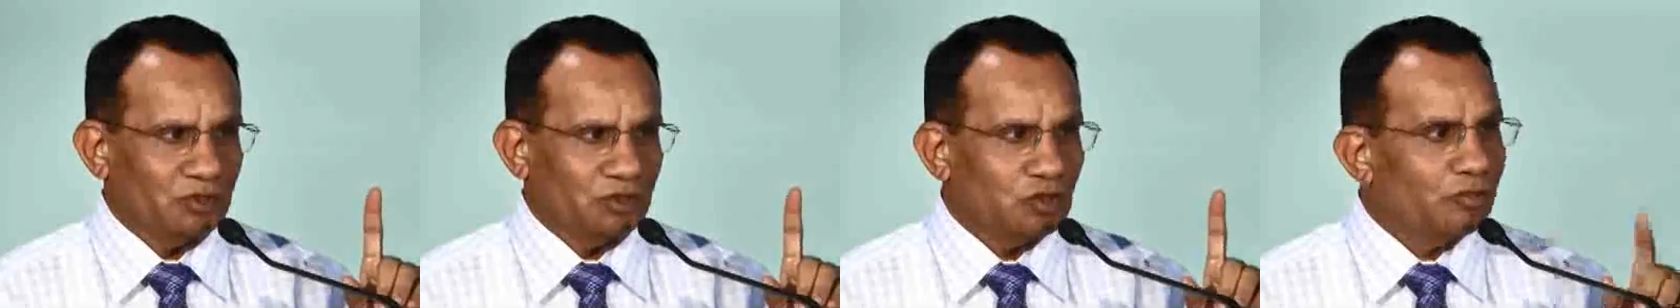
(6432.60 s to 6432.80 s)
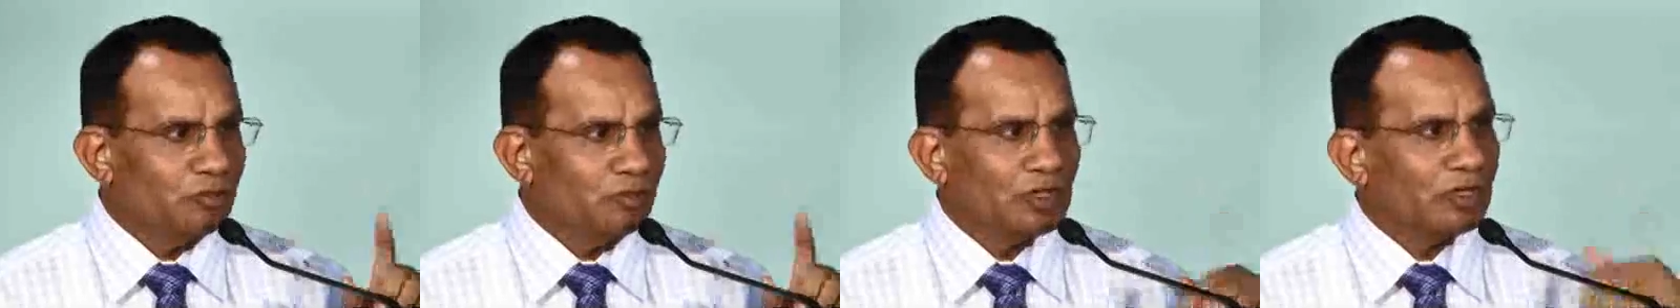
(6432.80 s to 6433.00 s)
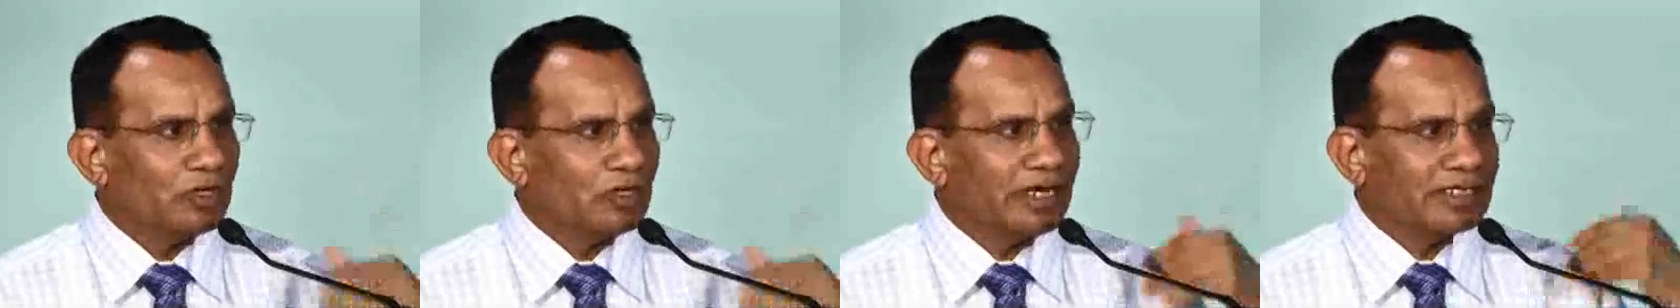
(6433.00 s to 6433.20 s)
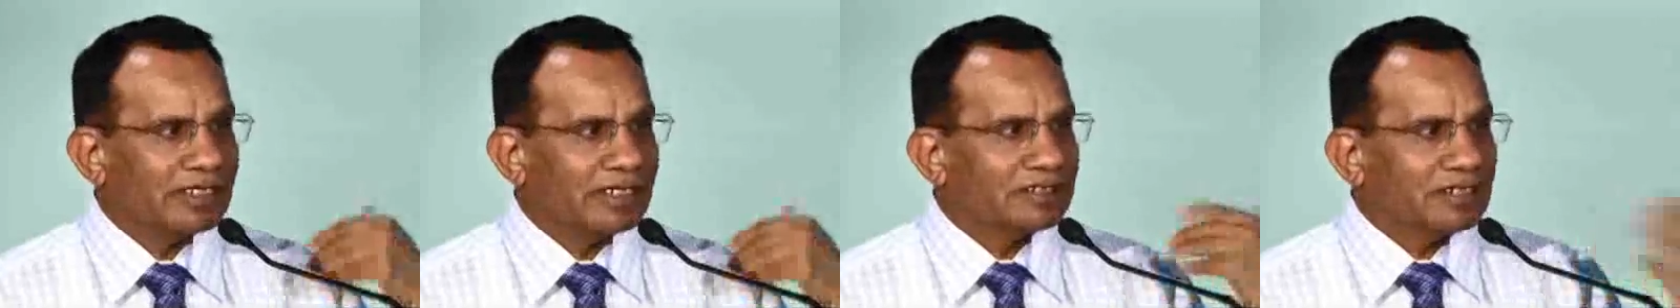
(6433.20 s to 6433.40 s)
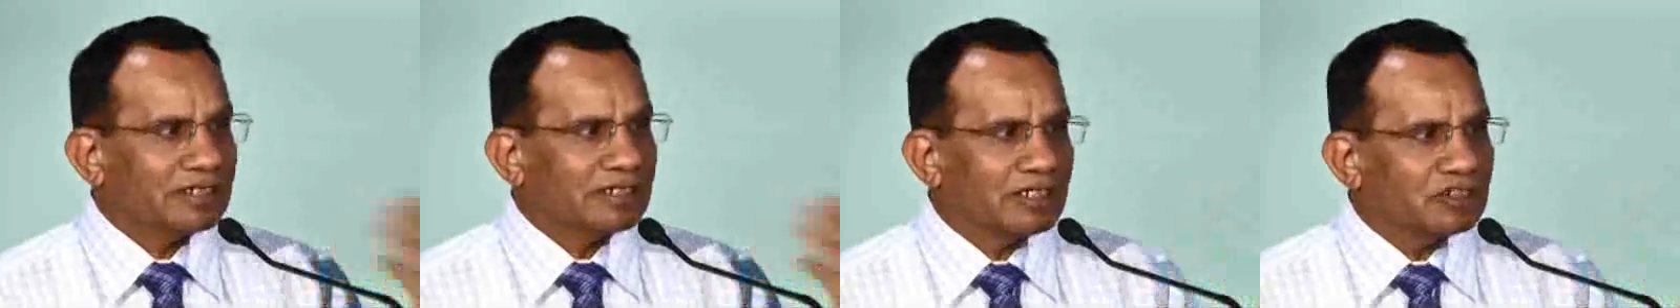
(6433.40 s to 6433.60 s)
You may not
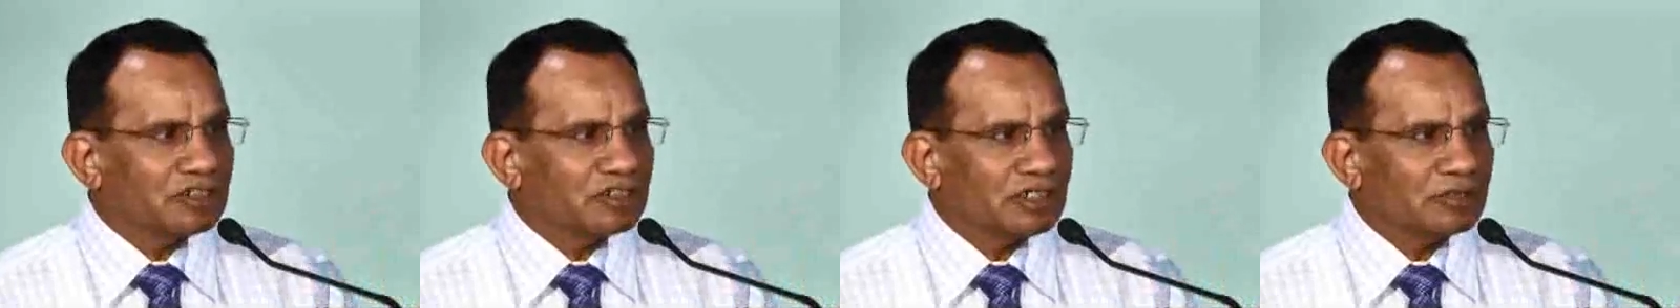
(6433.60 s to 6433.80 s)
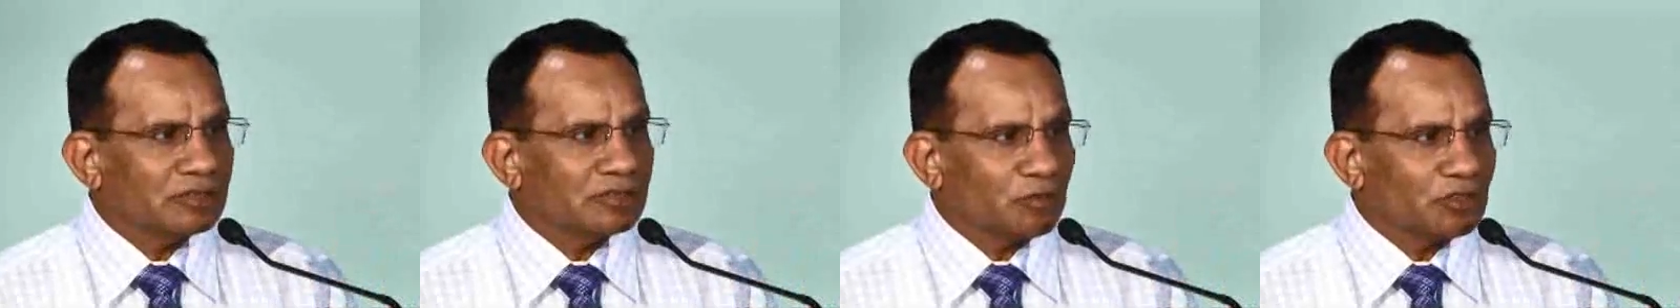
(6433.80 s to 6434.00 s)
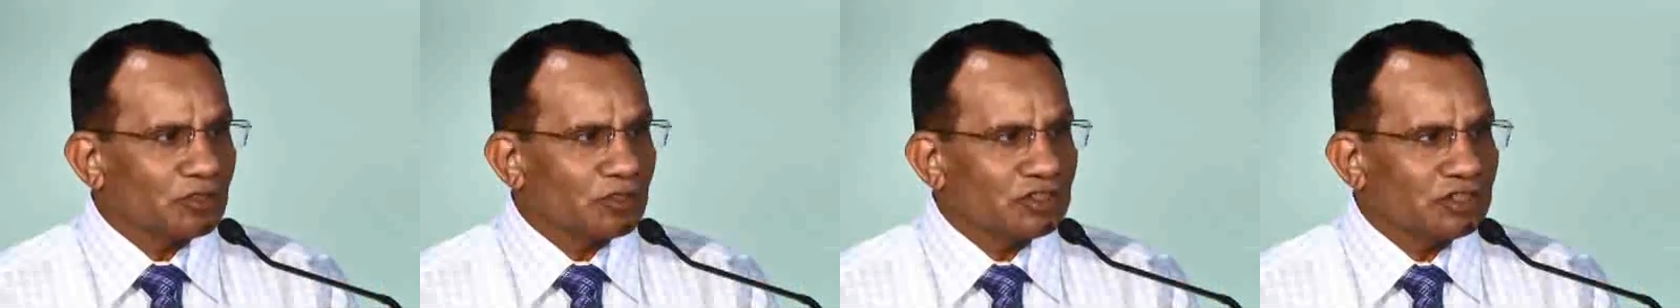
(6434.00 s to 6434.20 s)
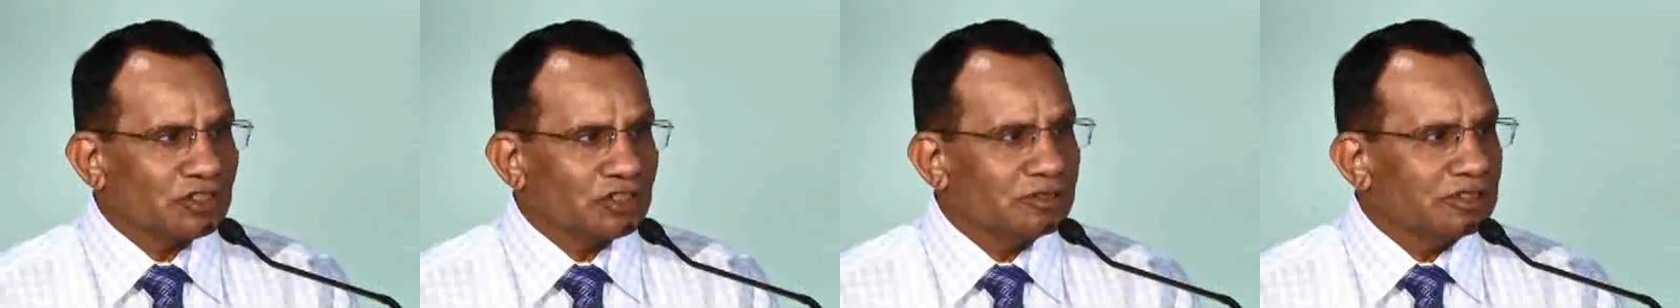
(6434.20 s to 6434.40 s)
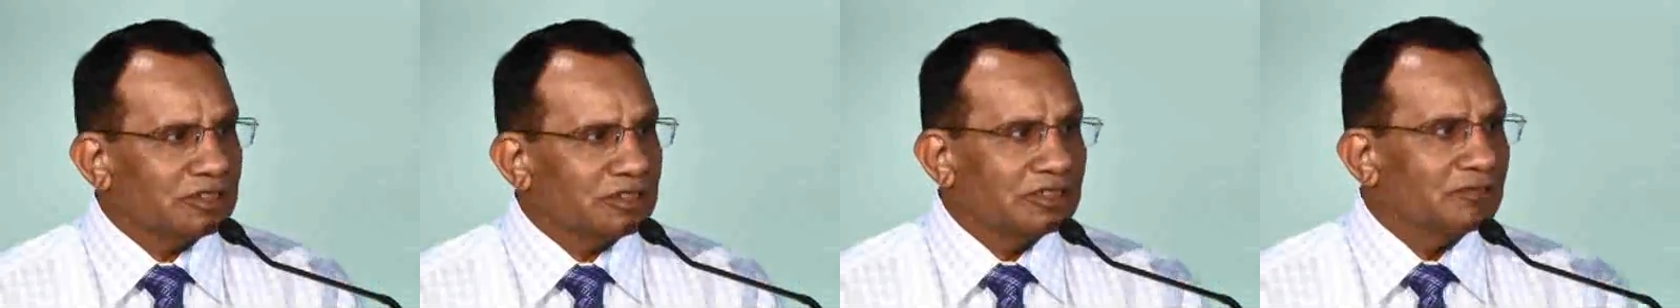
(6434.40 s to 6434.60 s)
get the culture
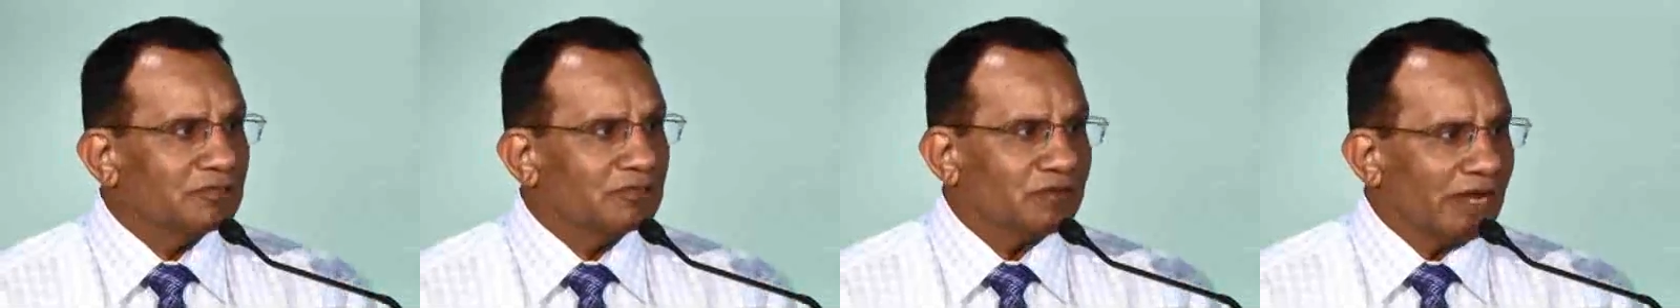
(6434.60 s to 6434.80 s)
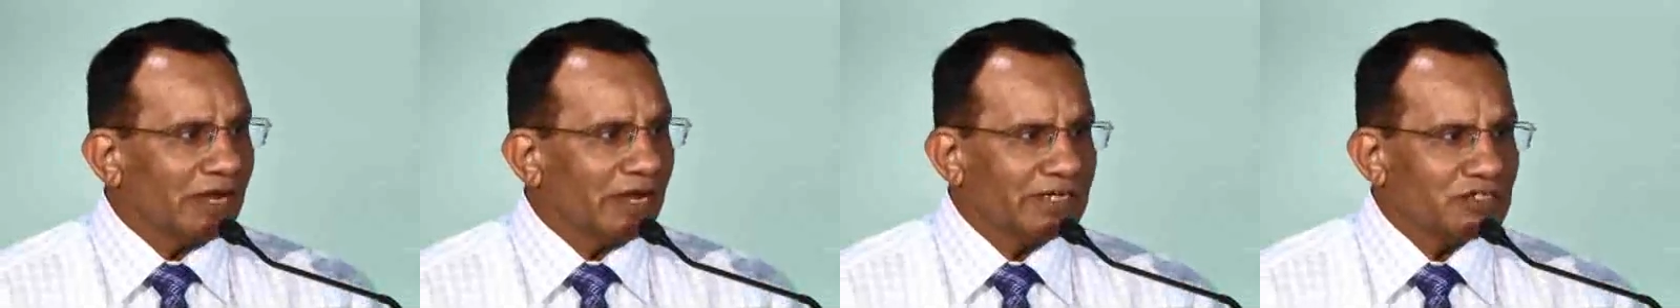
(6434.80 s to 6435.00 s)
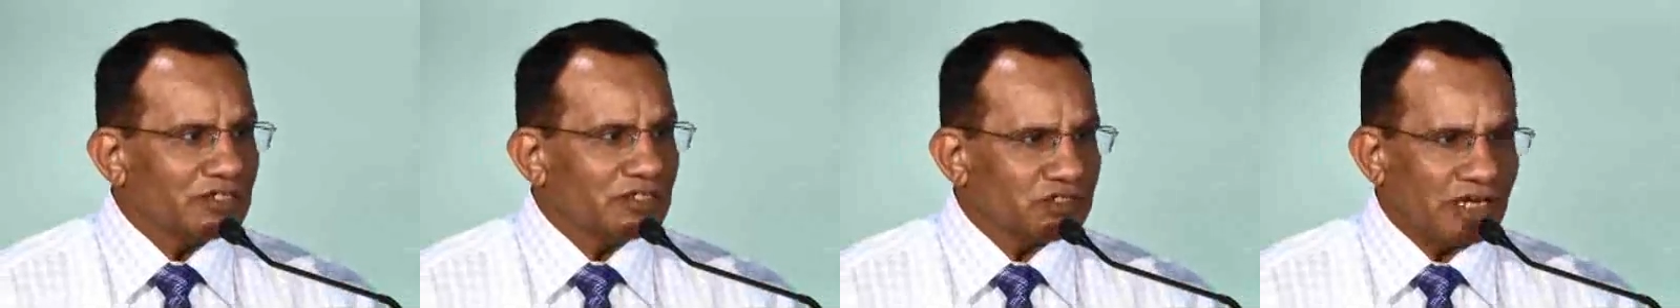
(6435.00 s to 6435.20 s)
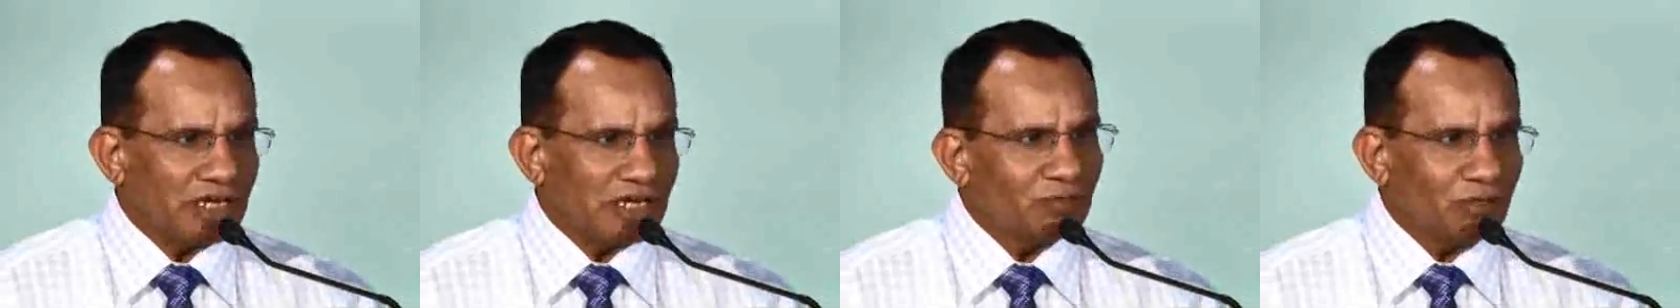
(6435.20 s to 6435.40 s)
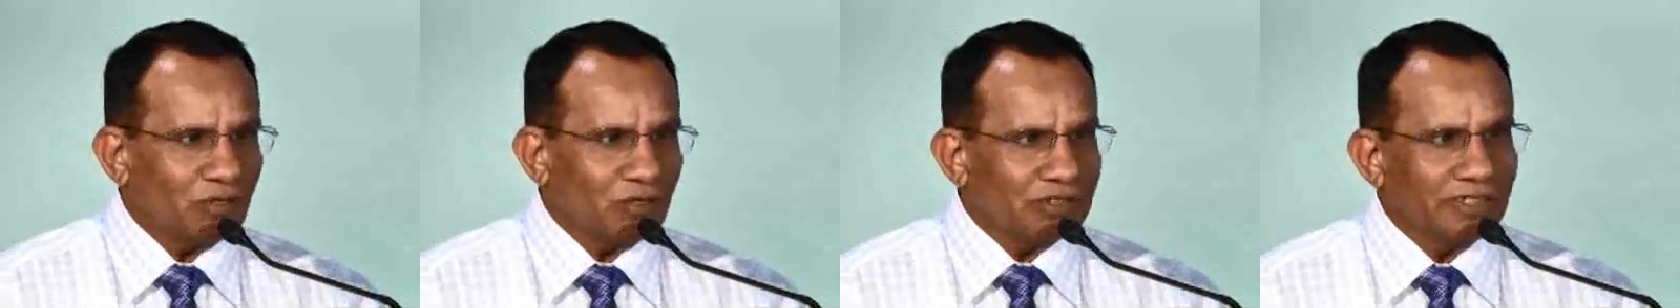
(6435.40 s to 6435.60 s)
positive in the 5 days
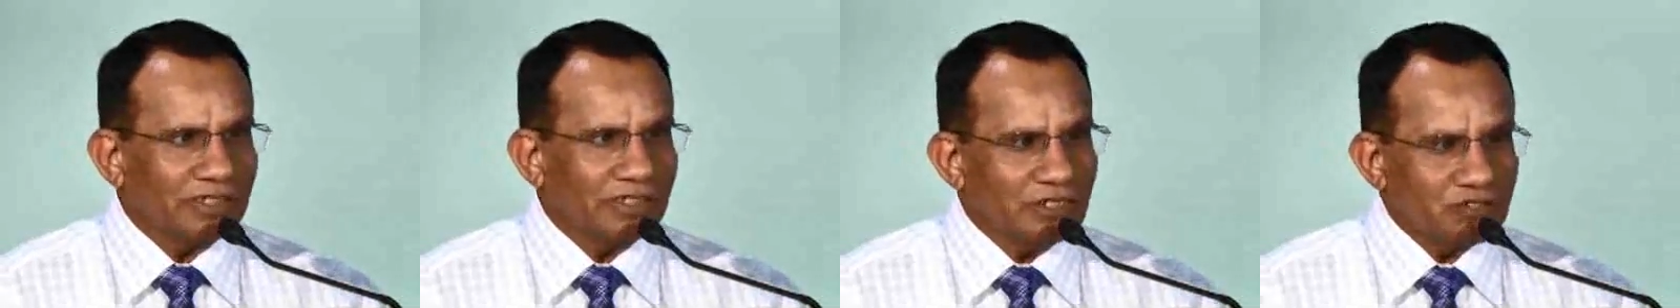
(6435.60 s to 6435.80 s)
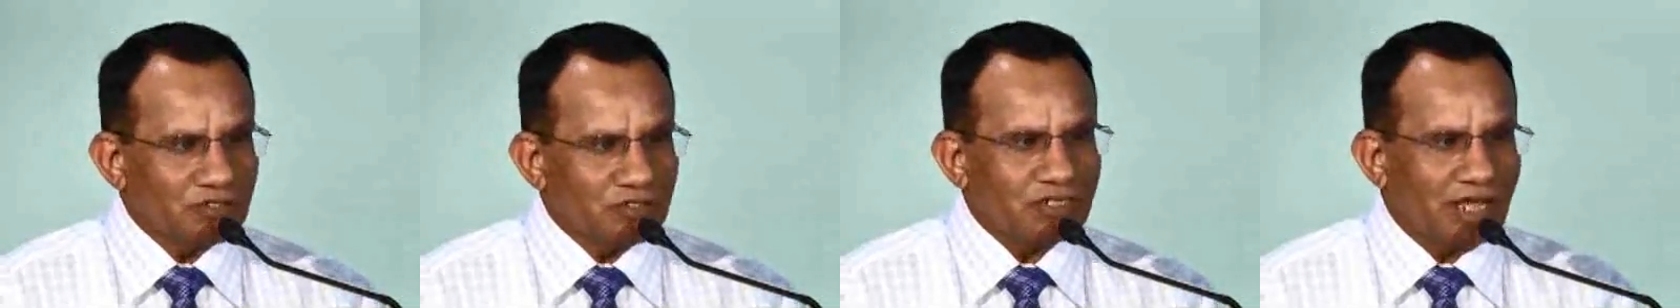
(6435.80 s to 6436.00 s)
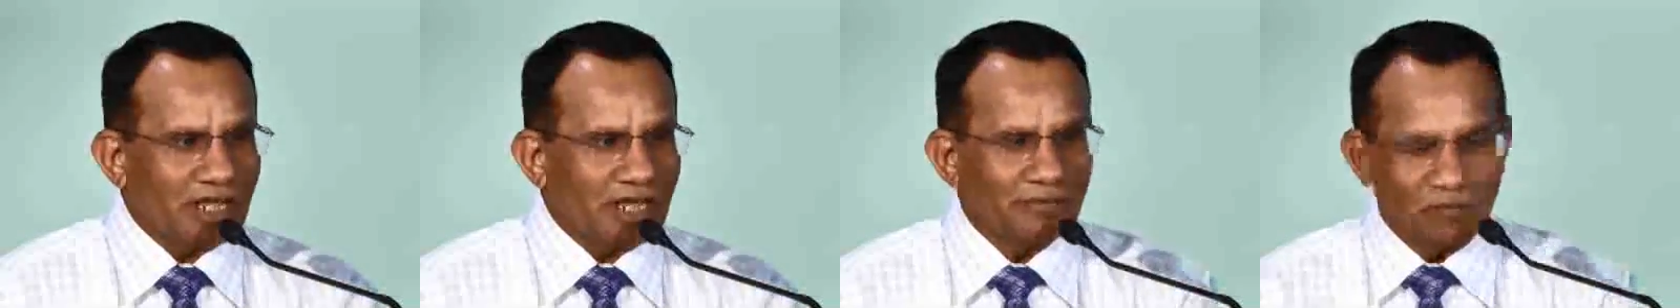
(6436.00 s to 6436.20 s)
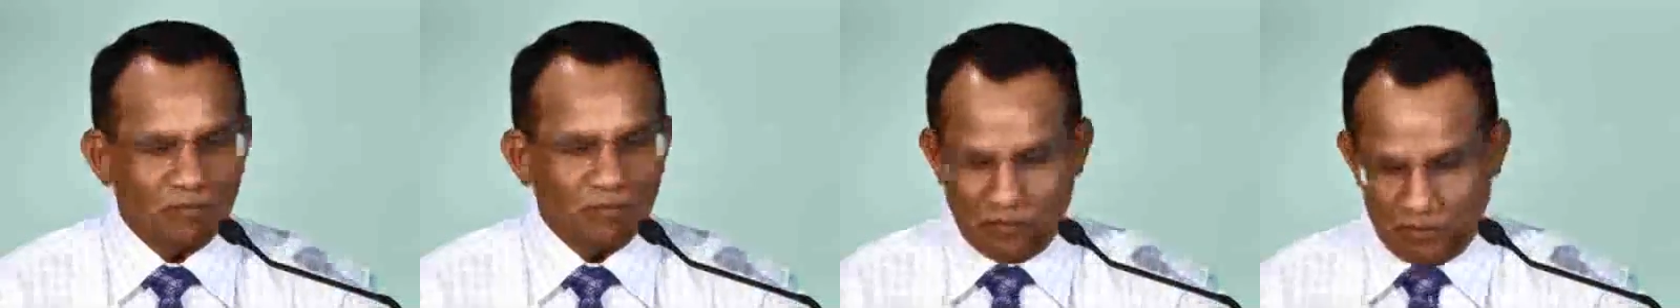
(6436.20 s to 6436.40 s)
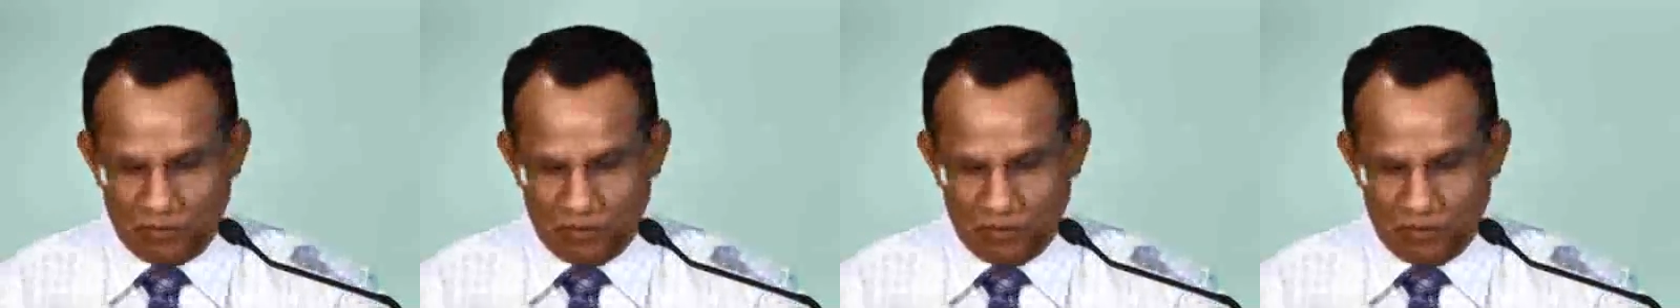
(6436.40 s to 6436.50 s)
time or 3 days time.